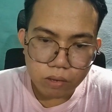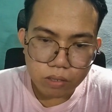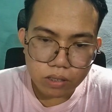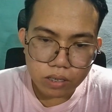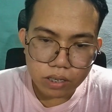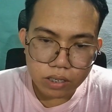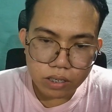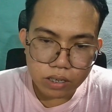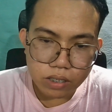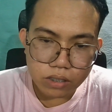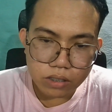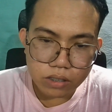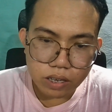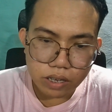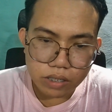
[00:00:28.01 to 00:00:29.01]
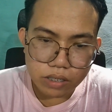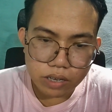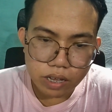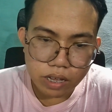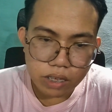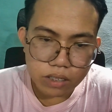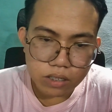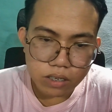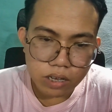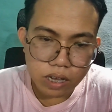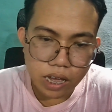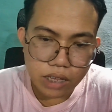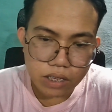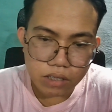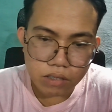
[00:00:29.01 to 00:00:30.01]
The model cannot understand that
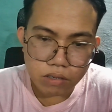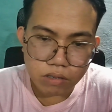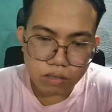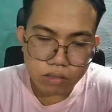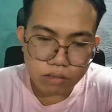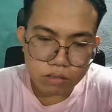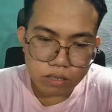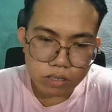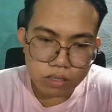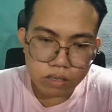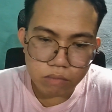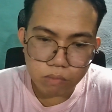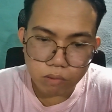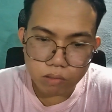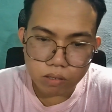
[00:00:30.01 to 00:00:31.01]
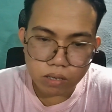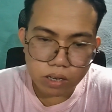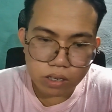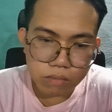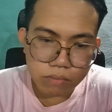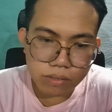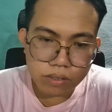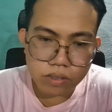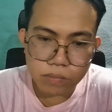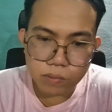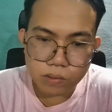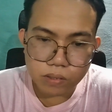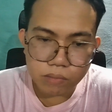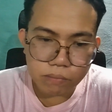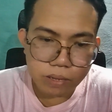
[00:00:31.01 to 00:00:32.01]
cat and dog are related. Both are
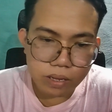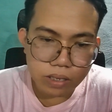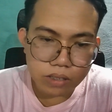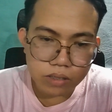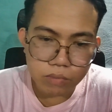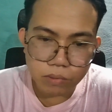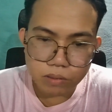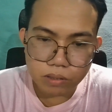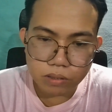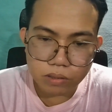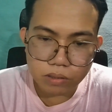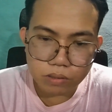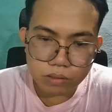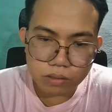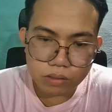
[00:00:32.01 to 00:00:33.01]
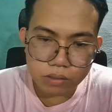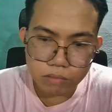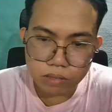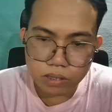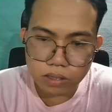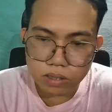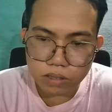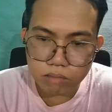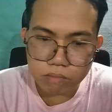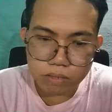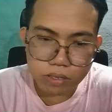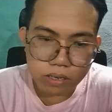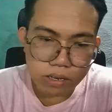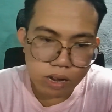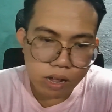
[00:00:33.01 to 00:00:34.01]
animals, both are pets, both are closer in meaning
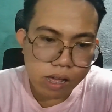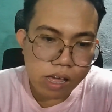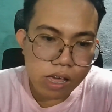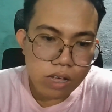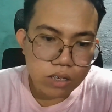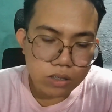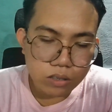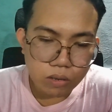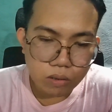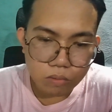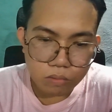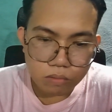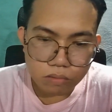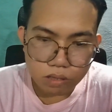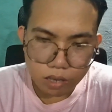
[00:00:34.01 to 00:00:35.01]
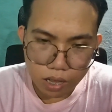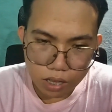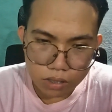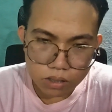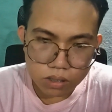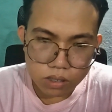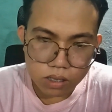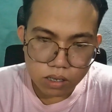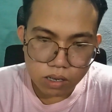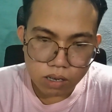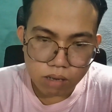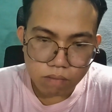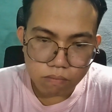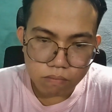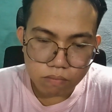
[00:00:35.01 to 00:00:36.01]
than banana. So cat
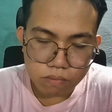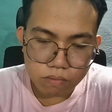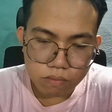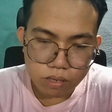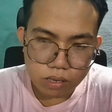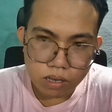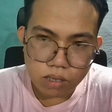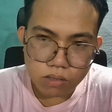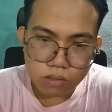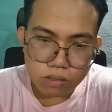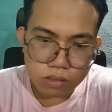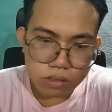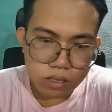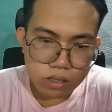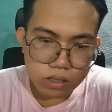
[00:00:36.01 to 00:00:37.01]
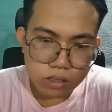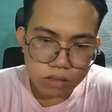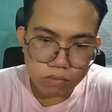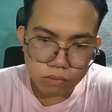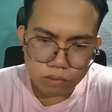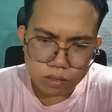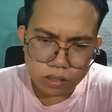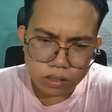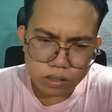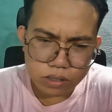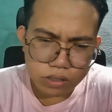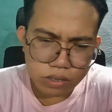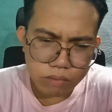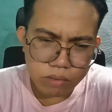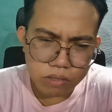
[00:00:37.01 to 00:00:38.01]
tokens ID is
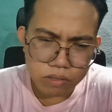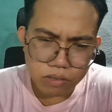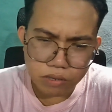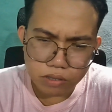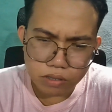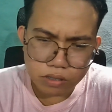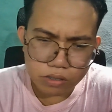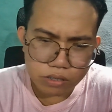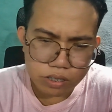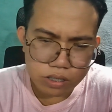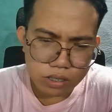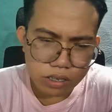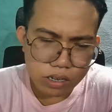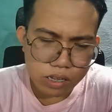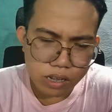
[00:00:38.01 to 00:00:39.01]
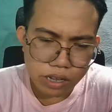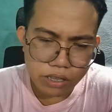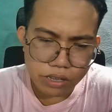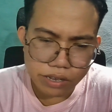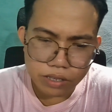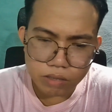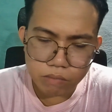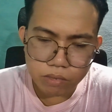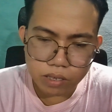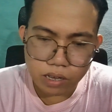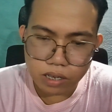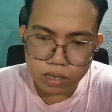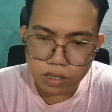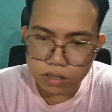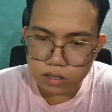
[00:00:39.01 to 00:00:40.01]
4937, dog is 3899,
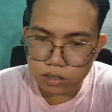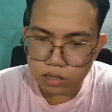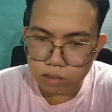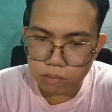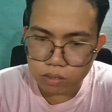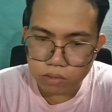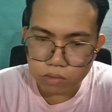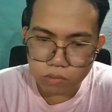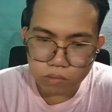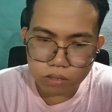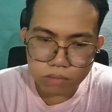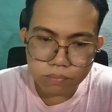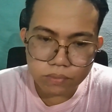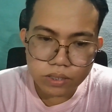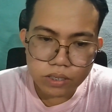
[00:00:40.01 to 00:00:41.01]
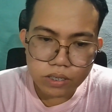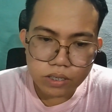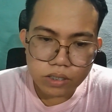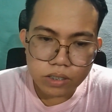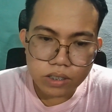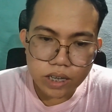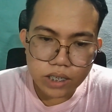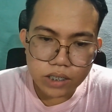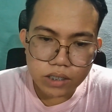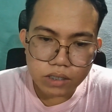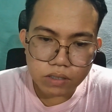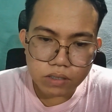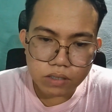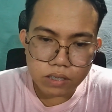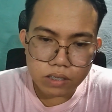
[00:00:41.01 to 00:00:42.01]
banana is 721. These
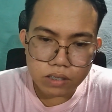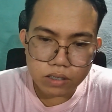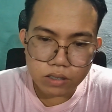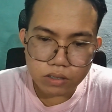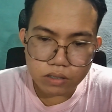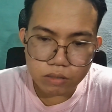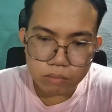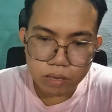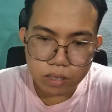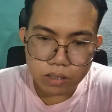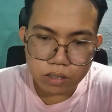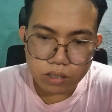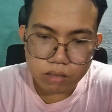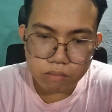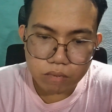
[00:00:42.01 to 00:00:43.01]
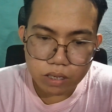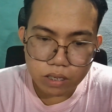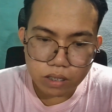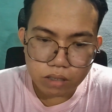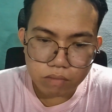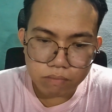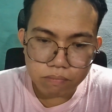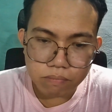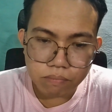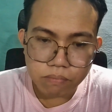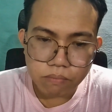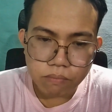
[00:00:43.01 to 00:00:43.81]
IDs contain zero semantic meaning.